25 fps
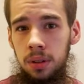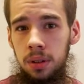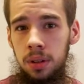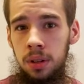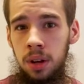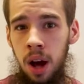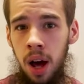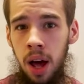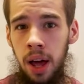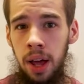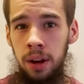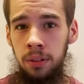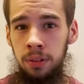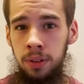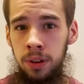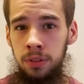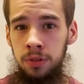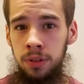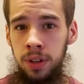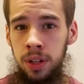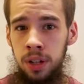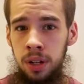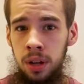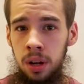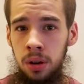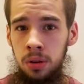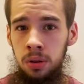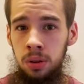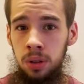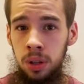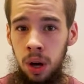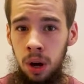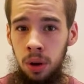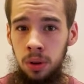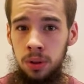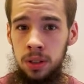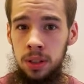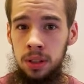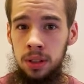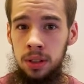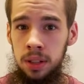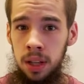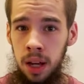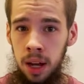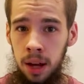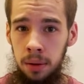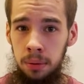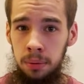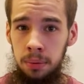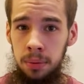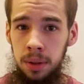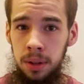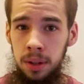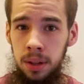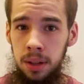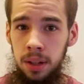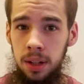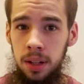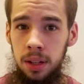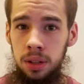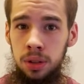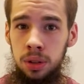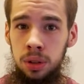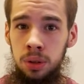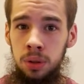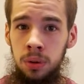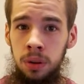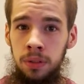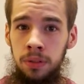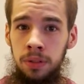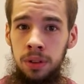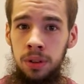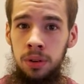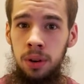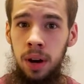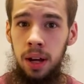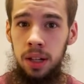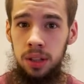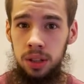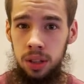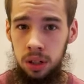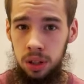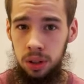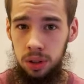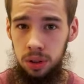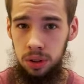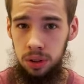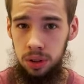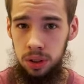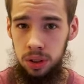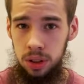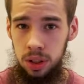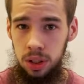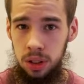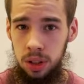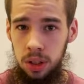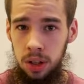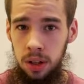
not every video goes in depth into review as others.